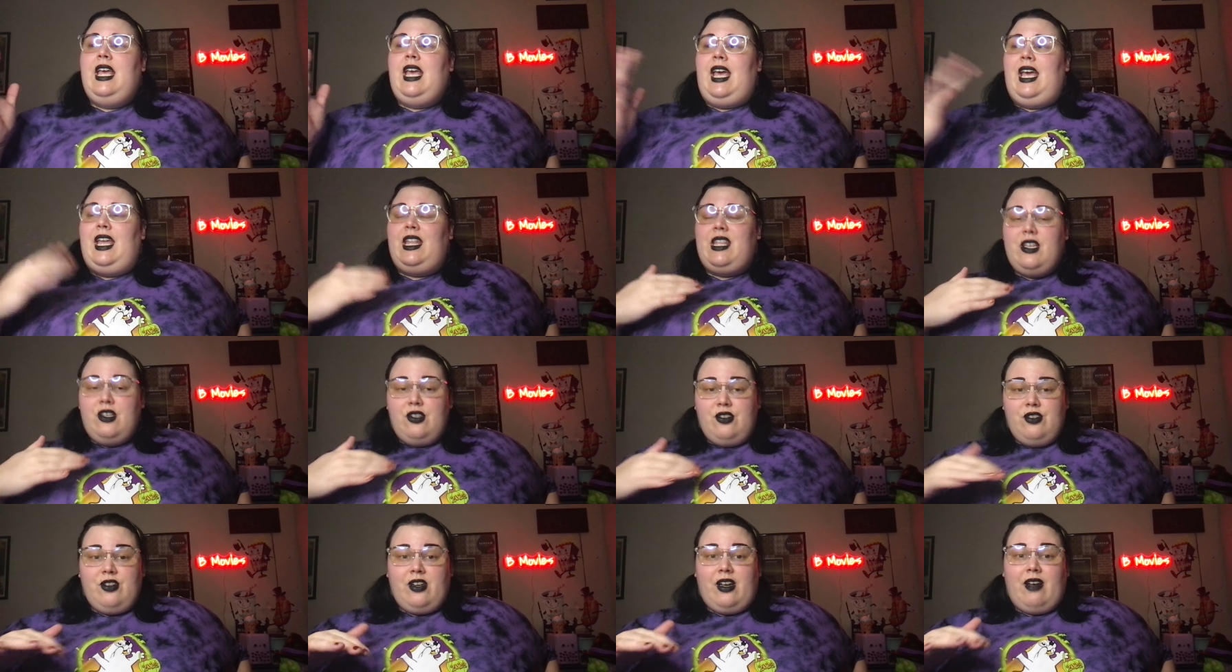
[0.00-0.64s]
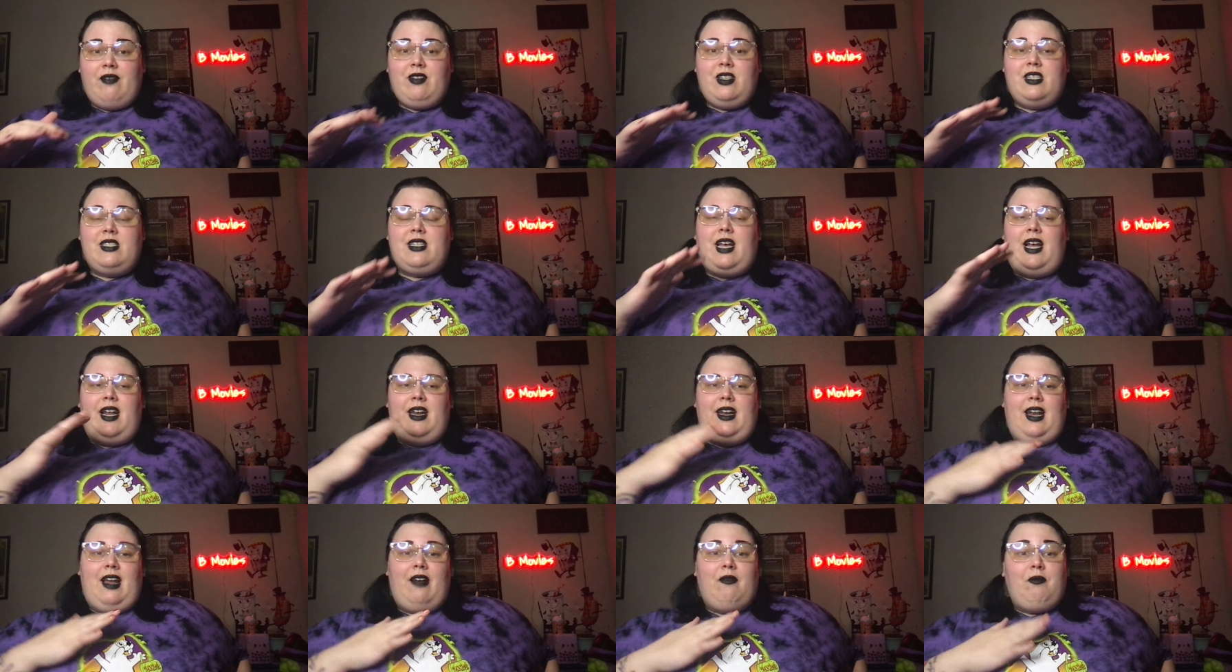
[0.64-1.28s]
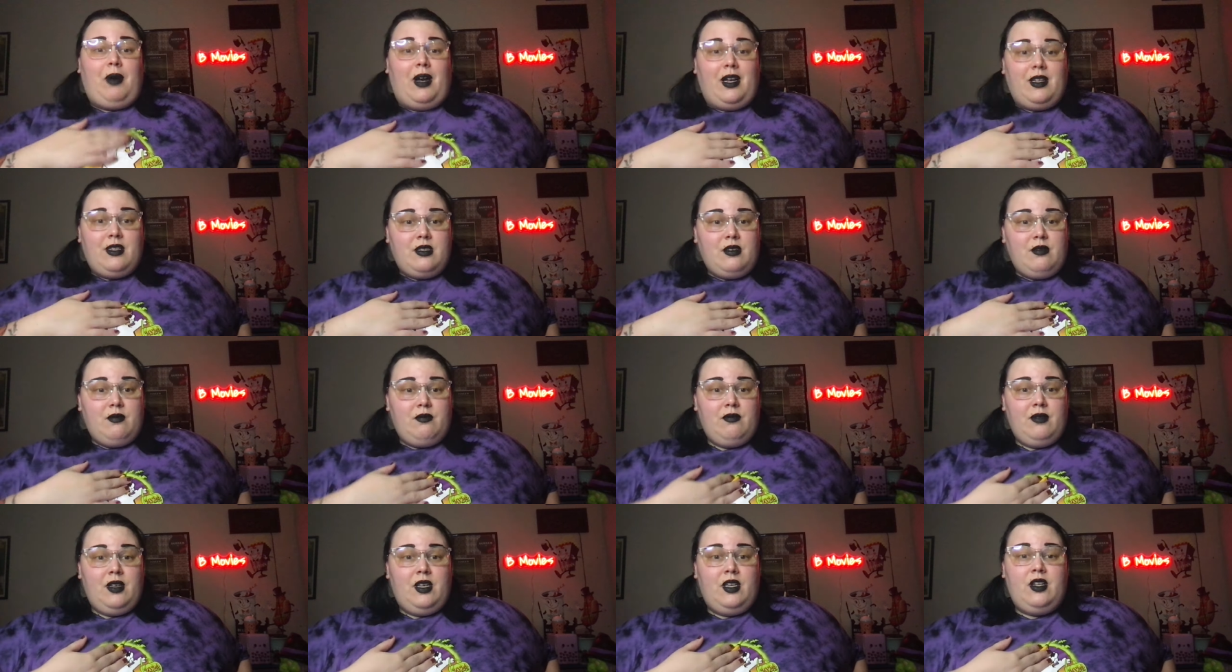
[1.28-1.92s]
And this year I've decided, I bought
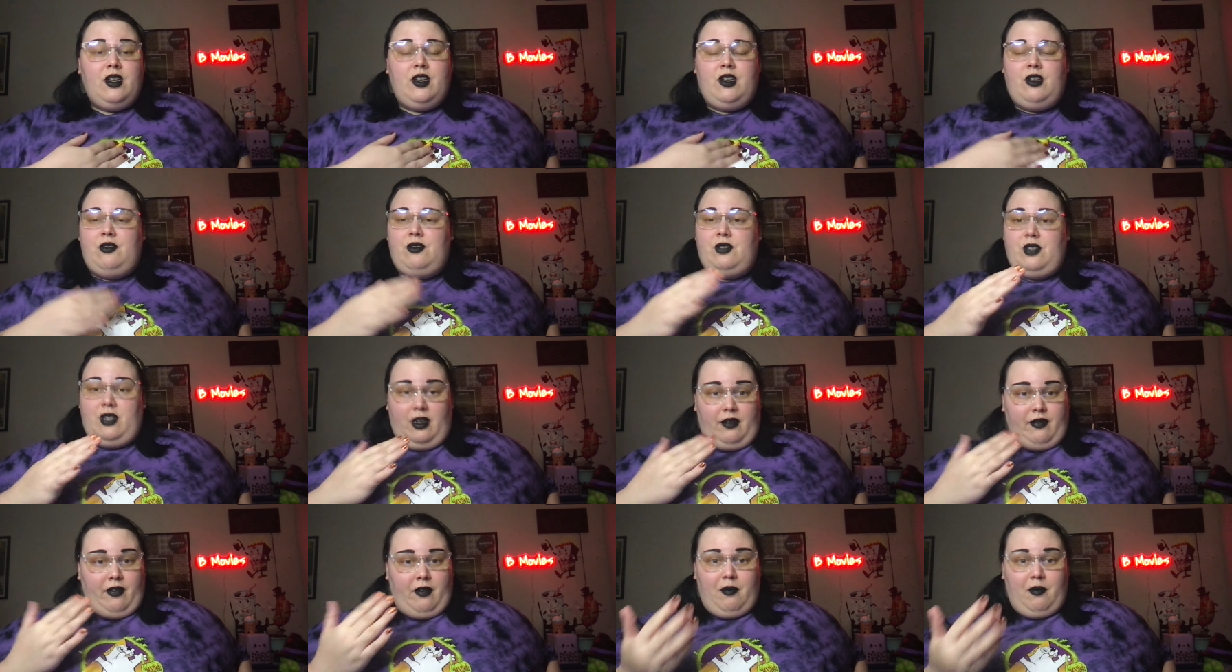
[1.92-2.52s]
some new stuff.